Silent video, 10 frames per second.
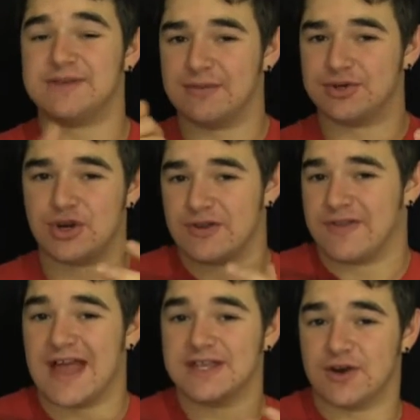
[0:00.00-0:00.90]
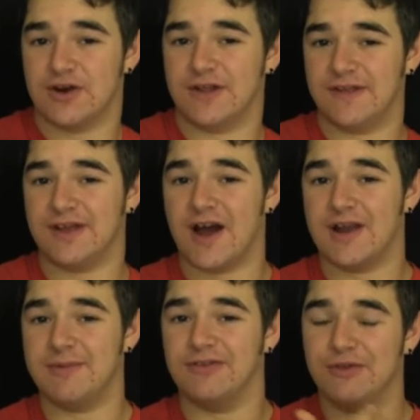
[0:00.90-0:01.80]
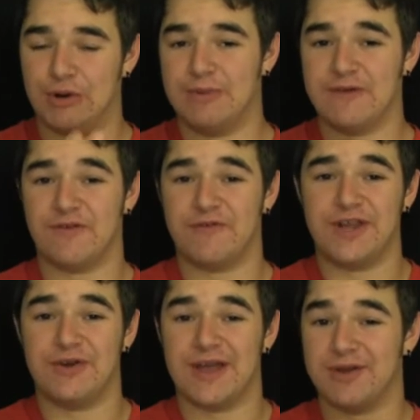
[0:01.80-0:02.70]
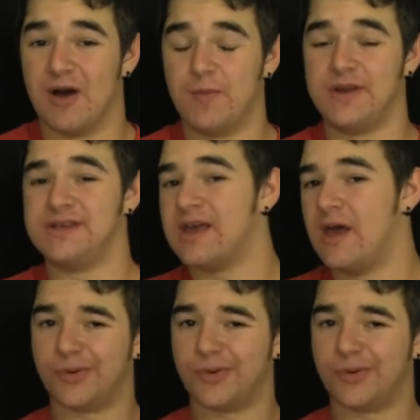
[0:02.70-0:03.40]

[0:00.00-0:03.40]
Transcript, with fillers: and I'm sure that that's hurting the economy a little bit for video game companies,